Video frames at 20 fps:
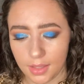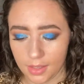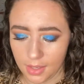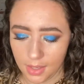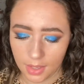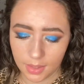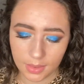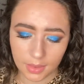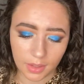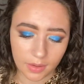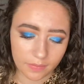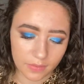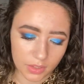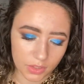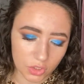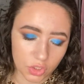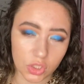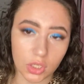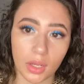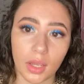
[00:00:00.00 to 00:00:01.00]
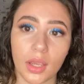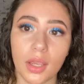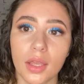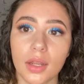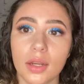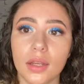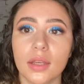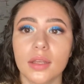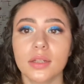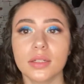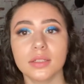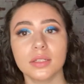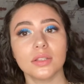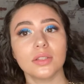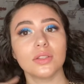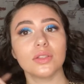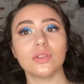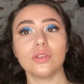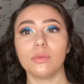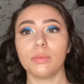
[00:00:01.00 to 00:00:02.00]
I love this shade because it's
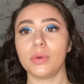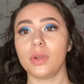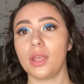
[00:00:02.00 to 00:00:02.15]
super